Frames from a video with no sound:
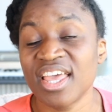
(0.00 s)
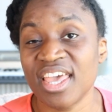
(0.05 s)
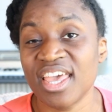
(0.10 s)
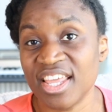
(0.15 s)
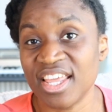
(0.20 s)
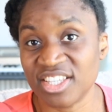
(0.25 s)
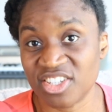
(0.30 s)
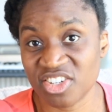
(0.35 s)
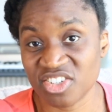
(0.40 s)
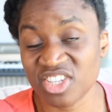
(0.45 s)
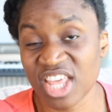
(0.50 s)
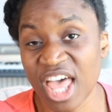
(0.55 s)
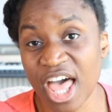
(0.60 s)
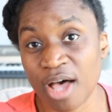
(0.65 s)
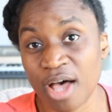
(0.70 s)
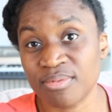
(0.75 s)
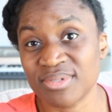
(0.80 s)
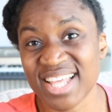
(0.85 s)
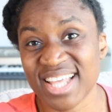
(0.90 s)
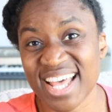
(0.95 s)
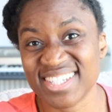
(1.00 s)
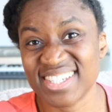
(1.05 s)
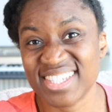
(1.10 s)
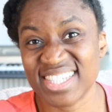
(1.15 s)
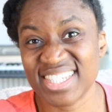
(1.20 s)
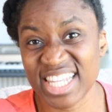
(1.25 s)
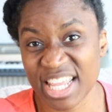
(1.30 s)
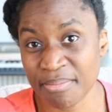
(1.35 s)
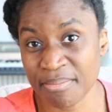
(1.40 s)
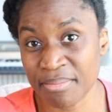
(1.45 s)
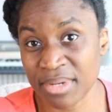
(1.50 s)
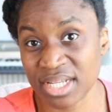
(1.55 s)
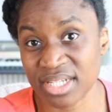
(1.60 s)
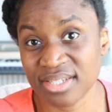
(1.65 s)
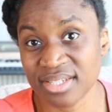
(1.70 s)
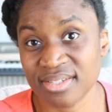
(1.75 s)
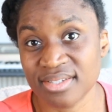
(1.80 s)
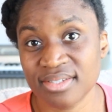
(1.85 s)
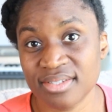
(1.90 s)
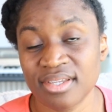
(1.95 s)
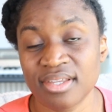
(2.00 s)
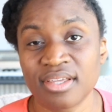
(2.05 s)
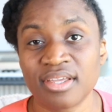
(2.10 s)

it just helps that seamless